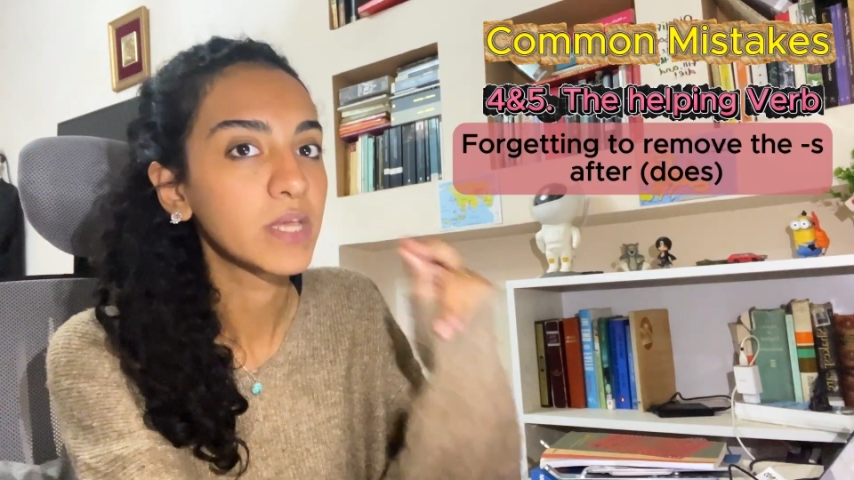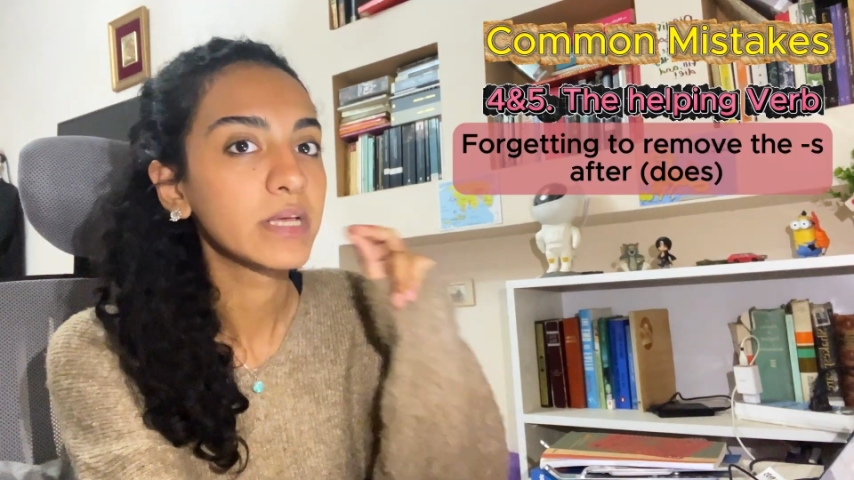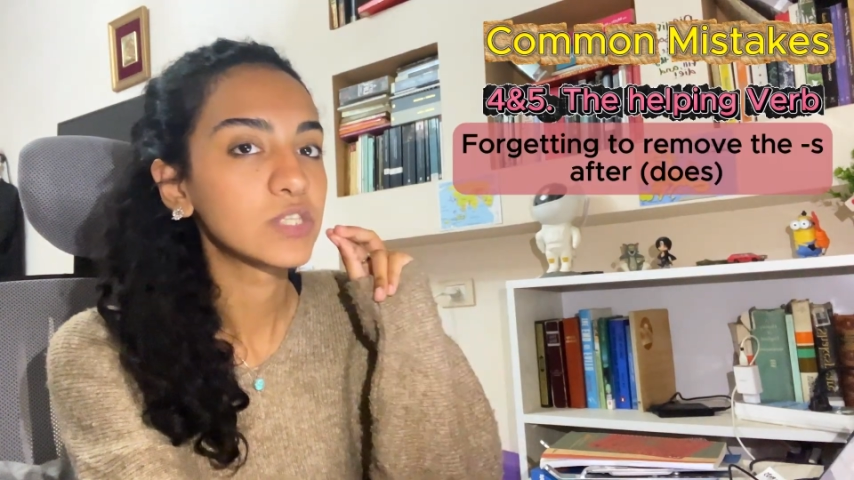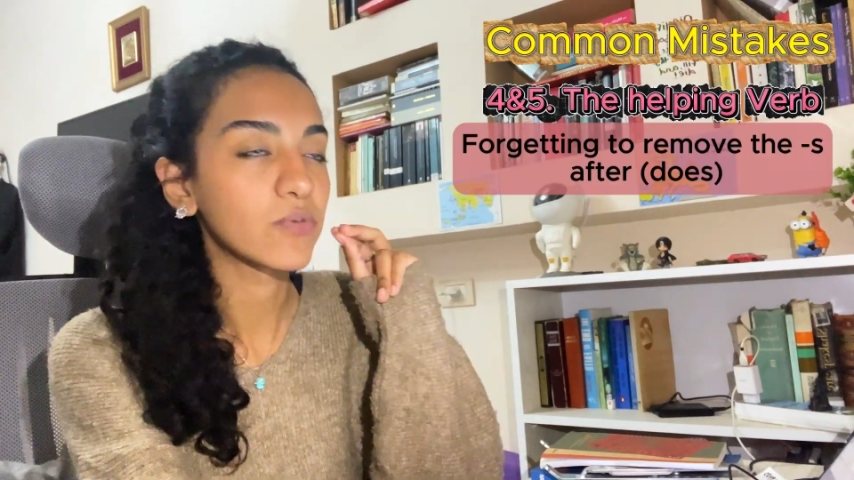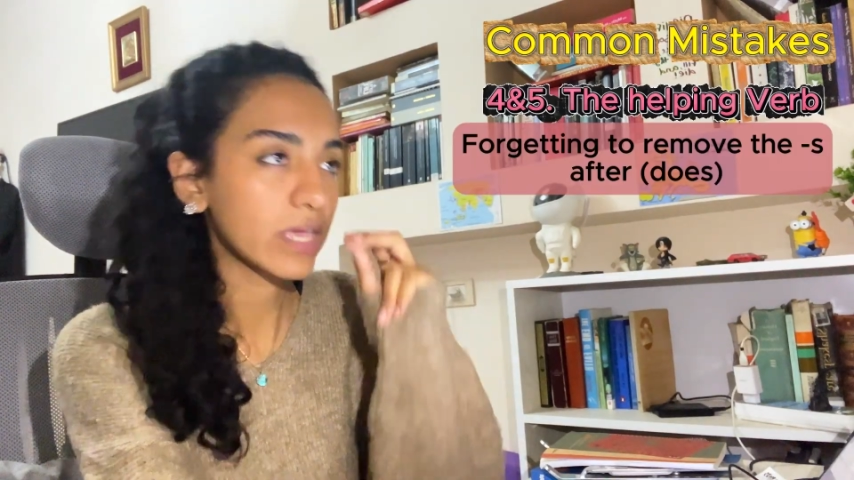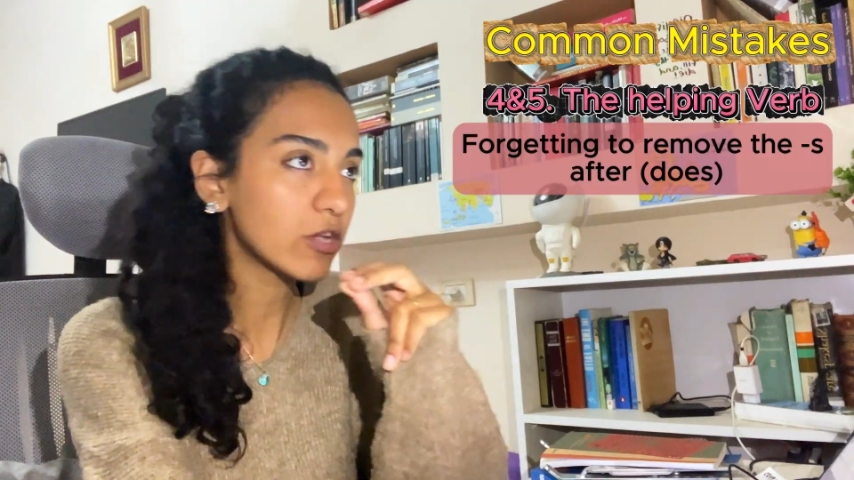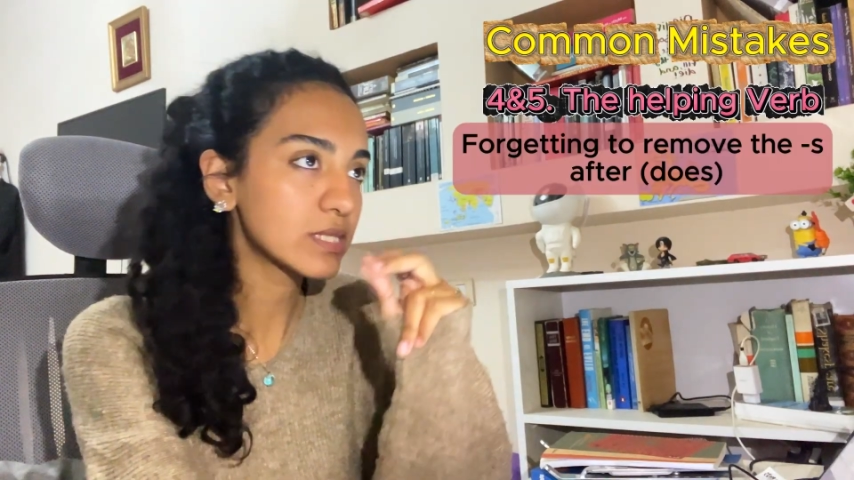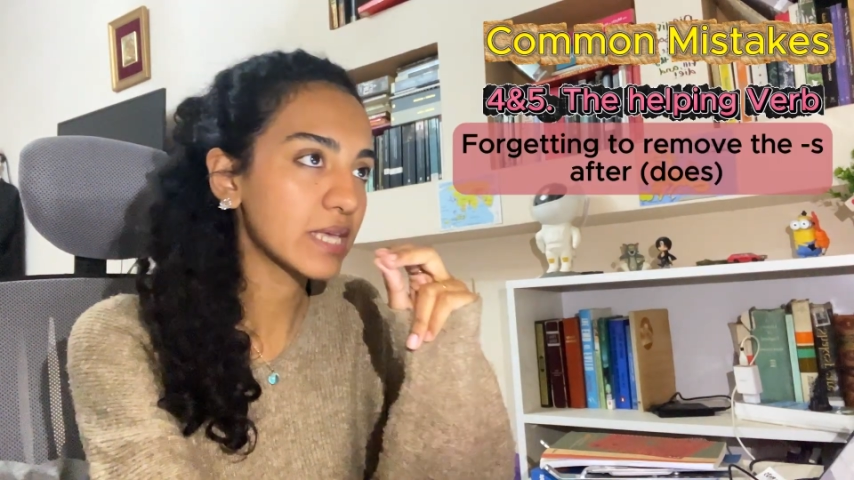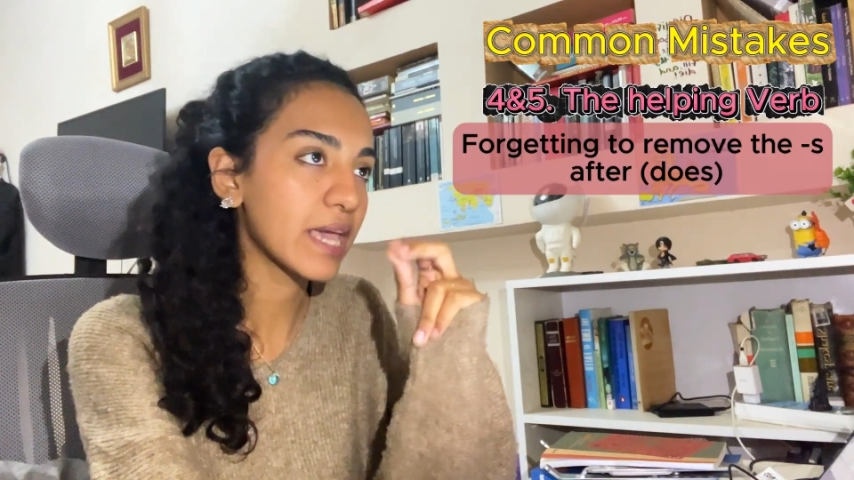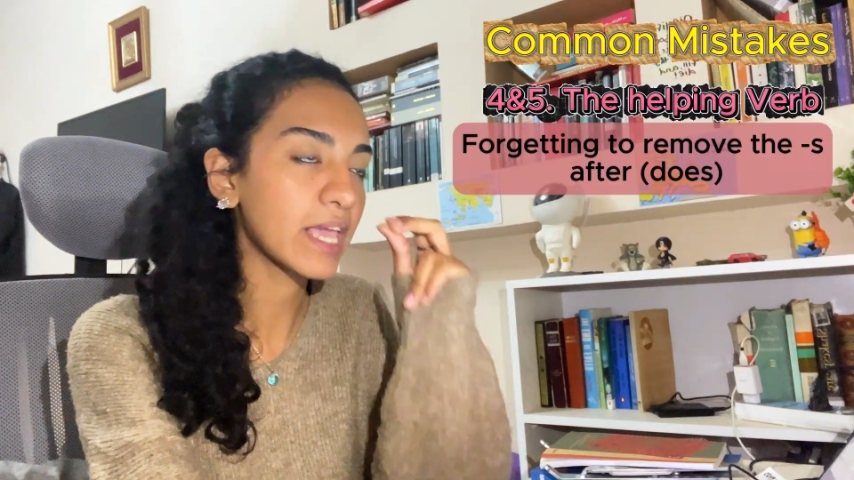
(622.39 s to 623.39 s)
So we cannot
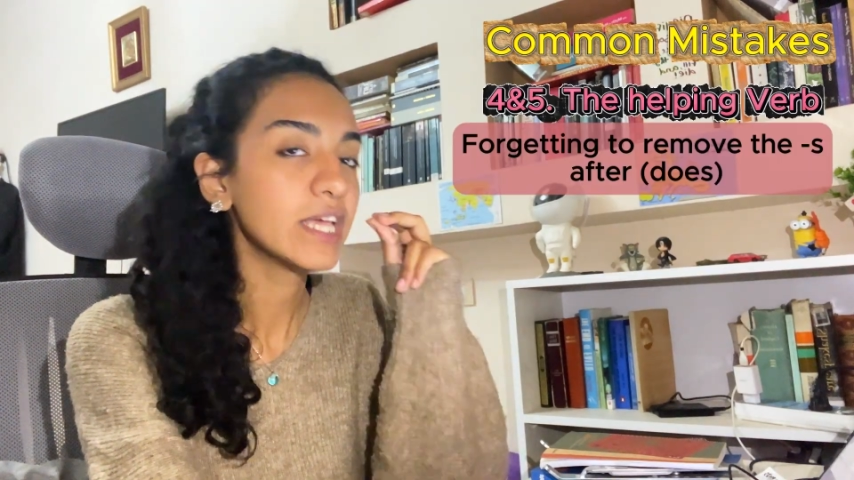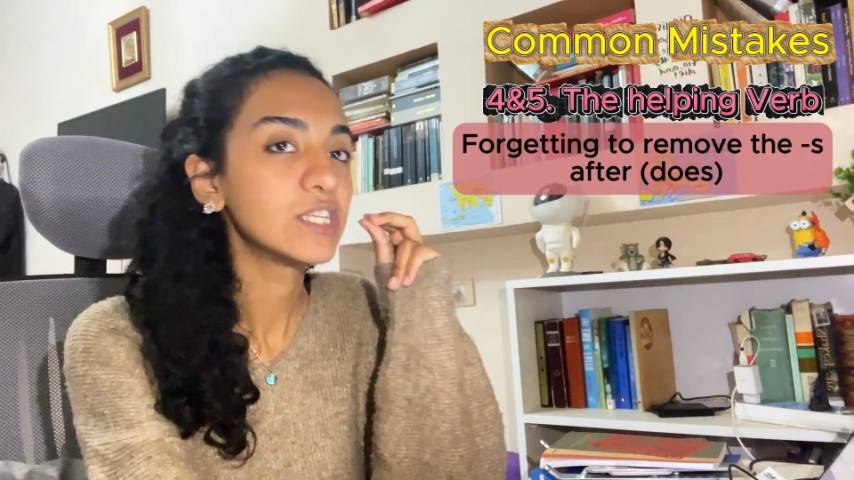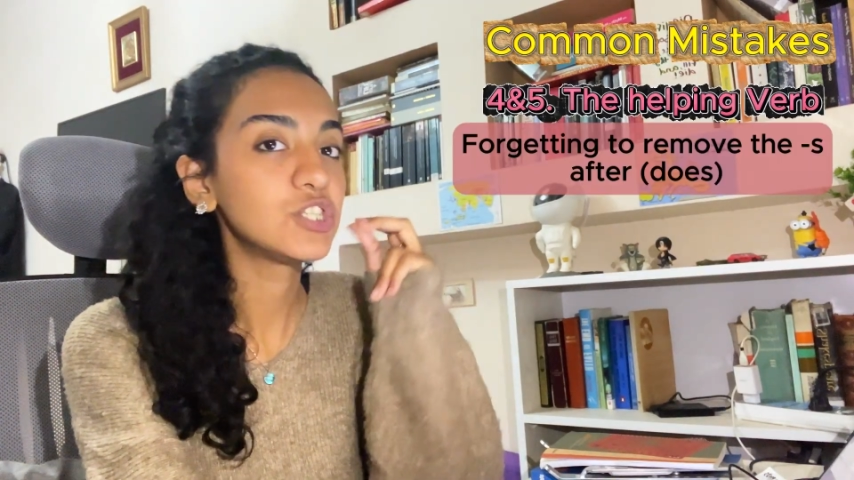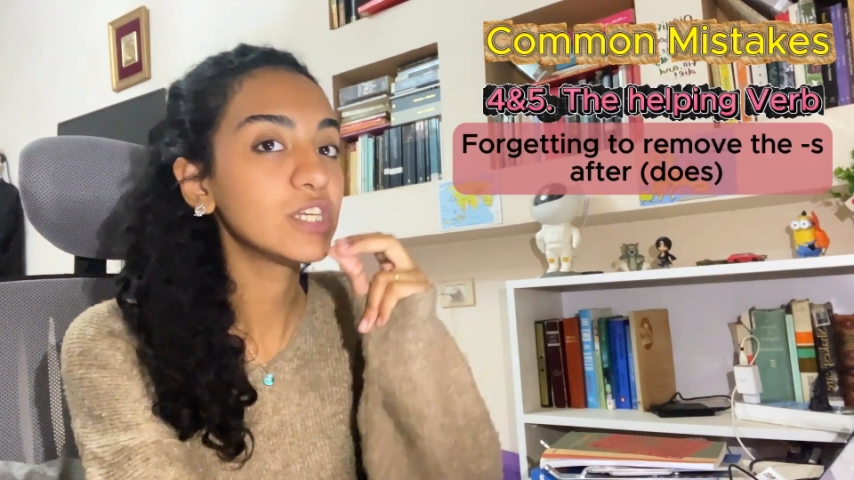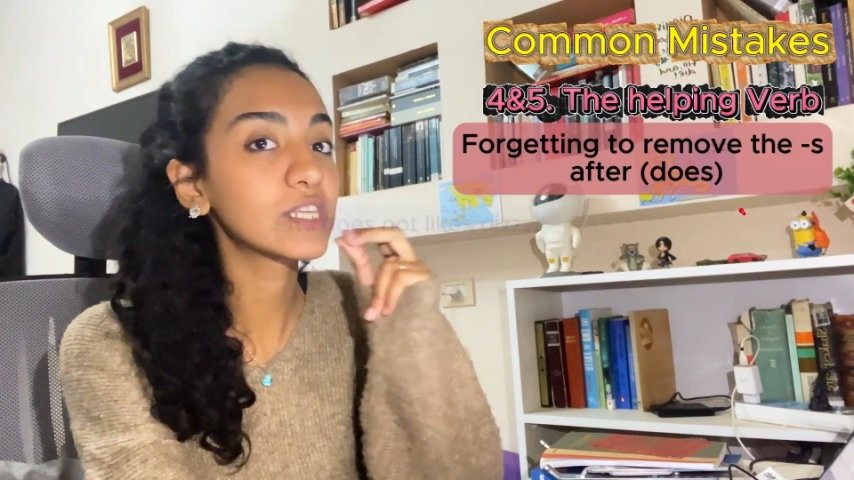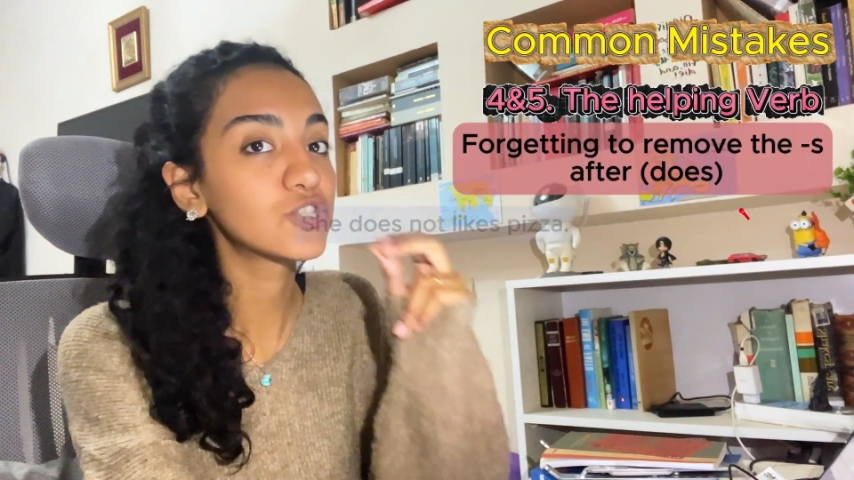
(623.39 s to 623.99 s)
say she does